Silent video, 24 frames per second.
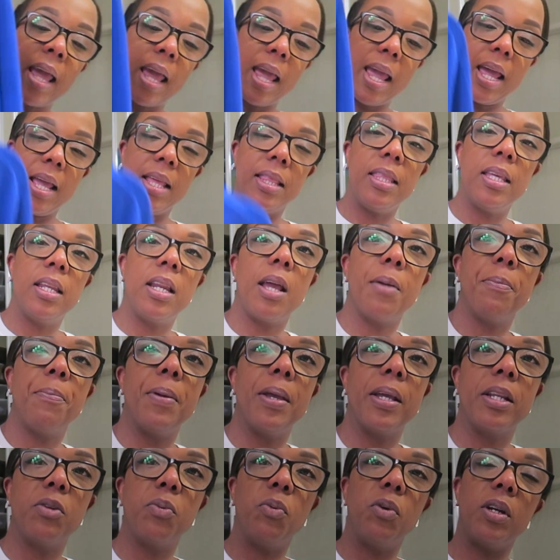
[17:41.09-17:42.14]
And then I
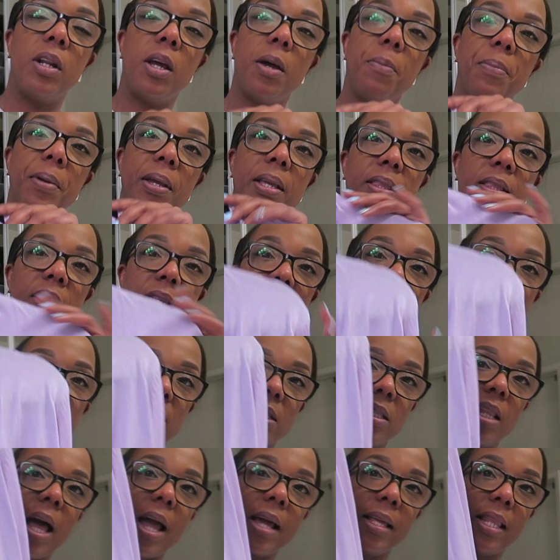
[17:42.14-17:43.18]
picked one up in this
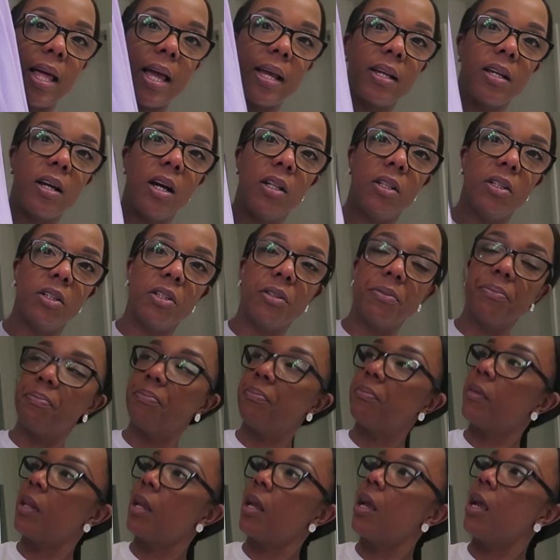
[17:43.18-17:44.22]
lilac color.
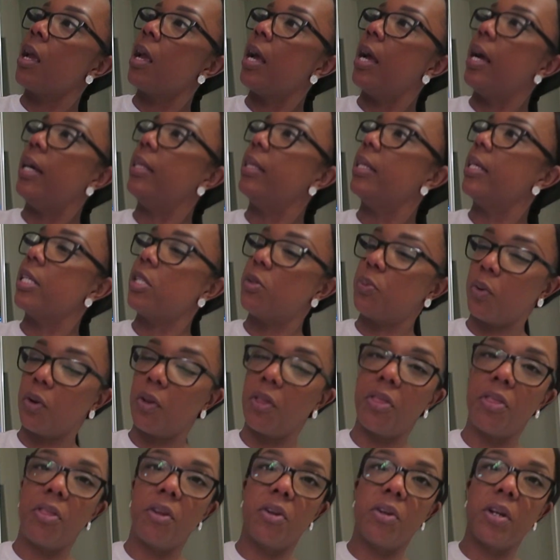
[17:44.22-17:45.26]
And these were
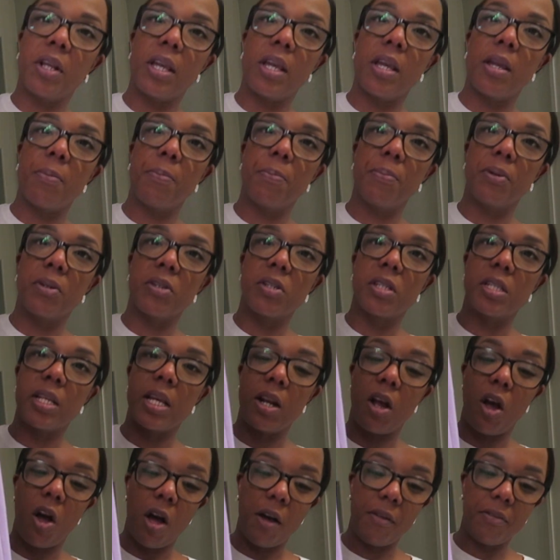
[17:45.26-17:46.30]

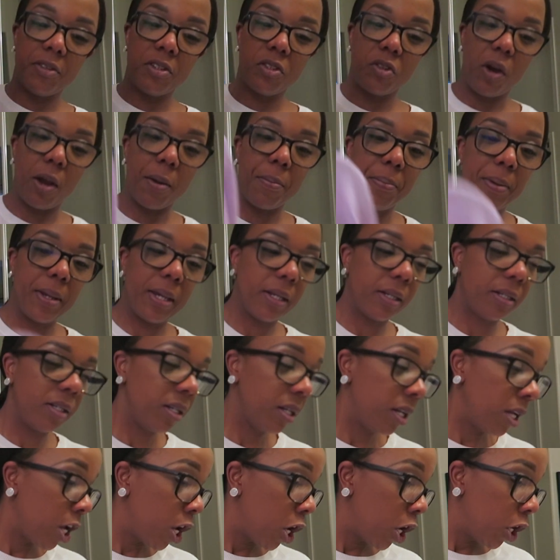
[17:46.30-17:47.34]
30% off. So I picked
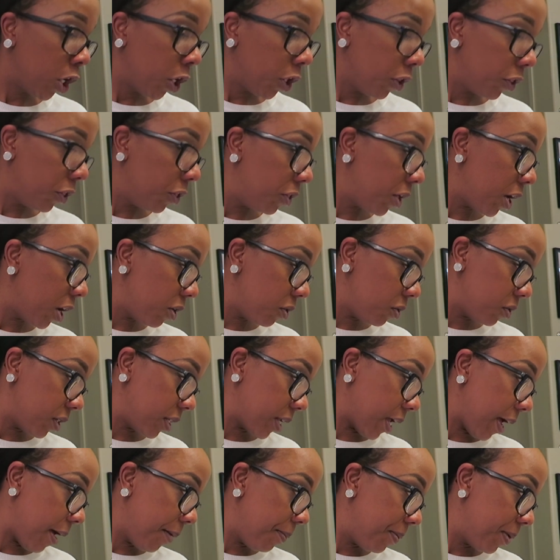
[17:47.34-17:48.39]
those
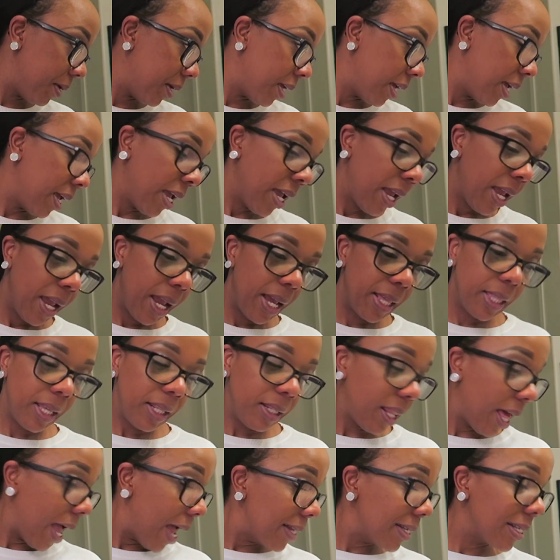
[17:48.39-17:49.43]
up. And
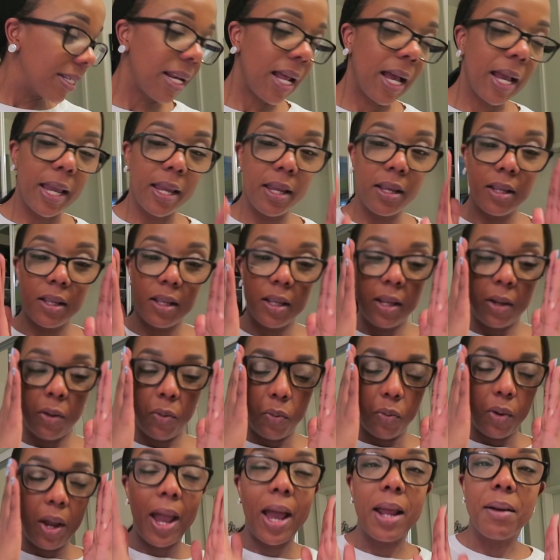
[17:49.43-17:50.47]
then last night
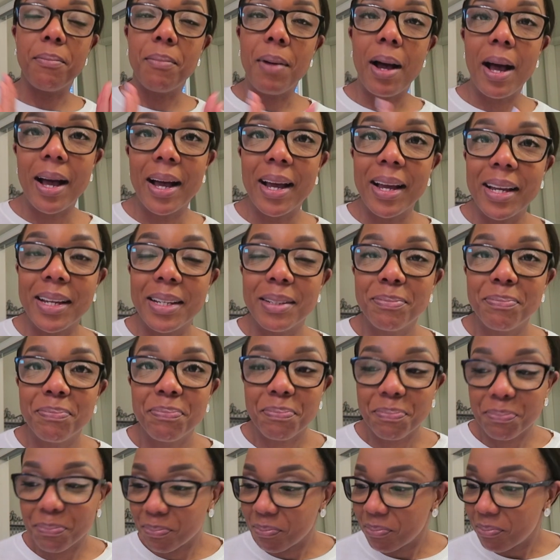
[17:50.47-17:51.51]
at my
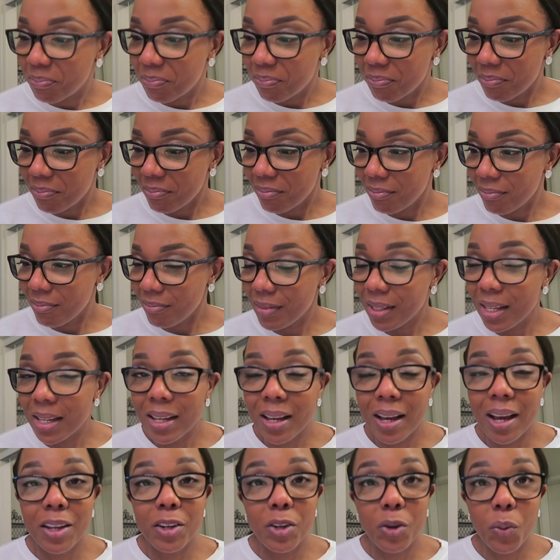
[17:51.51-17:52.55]

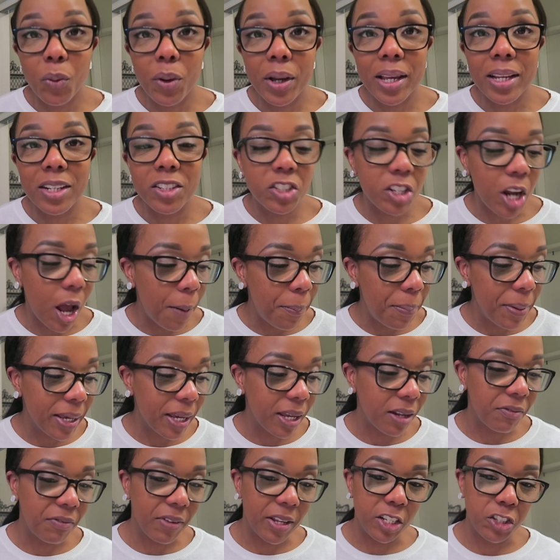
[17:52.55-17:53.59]
annoying shopping
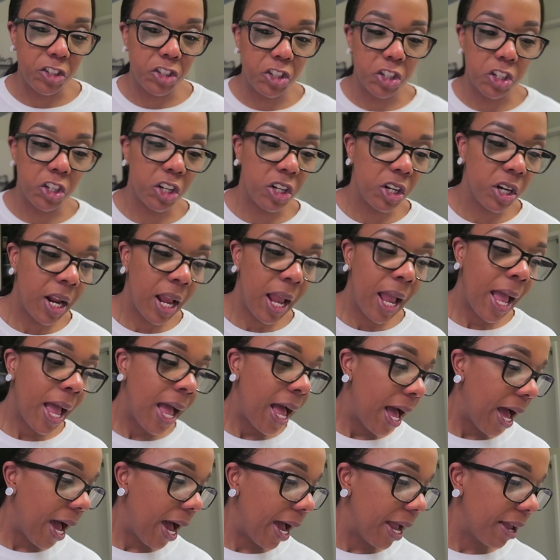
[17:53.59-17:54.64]
adventure,
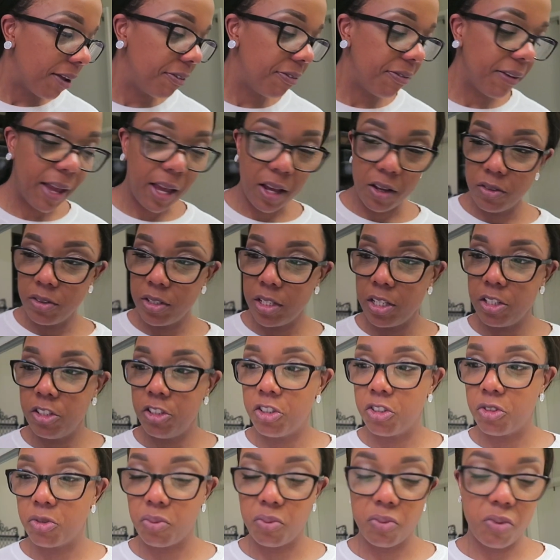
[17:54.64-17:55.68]
I found a
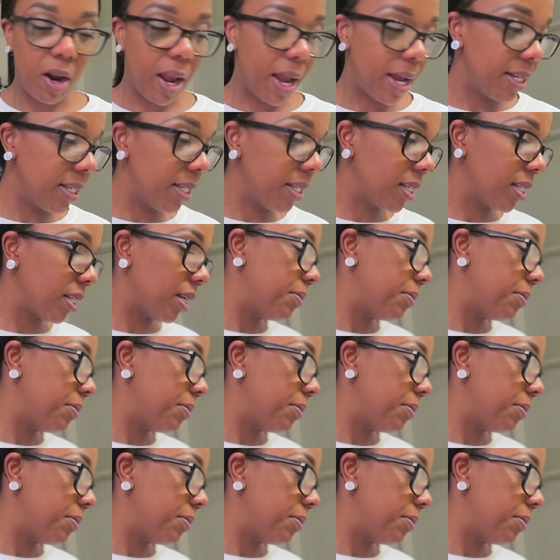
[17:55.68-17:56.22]
dress.